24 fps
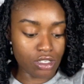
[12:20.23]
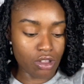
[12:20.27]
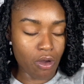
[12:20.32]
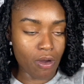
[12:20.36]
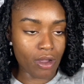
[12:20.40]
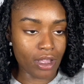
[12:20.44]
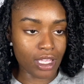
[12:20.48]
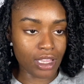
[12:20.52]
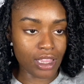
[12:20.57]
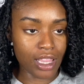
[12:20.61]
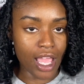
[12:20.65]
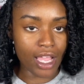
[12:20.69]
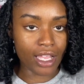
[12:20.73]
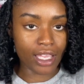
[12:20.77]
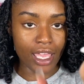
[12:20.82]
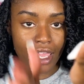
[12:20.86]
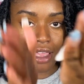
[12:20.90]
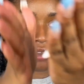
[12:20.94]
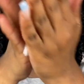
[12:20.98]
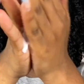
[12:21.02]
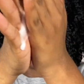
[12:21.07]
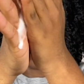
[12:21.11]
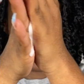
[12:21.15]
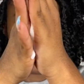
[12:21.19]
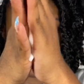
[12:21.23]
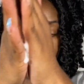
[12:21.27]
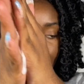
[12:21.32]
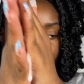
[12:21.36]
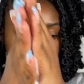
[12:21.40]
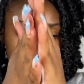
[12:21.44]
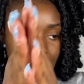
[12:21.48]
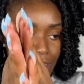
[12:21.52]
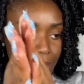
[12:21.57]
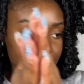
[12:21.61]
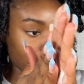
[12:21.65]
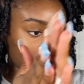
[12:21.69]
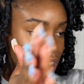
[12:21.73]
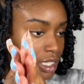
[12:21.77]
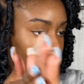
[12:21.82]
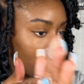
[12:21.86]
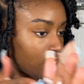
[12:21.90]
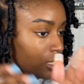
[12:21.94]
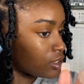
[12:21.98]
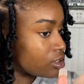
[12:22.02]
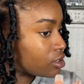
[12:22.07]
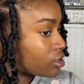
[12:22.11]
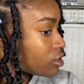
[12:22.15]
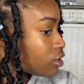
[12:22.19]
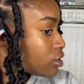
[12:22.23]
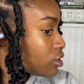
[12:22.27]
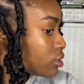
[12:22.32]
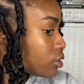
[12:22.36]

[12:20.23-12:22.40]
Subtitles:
so it can lock everything into place.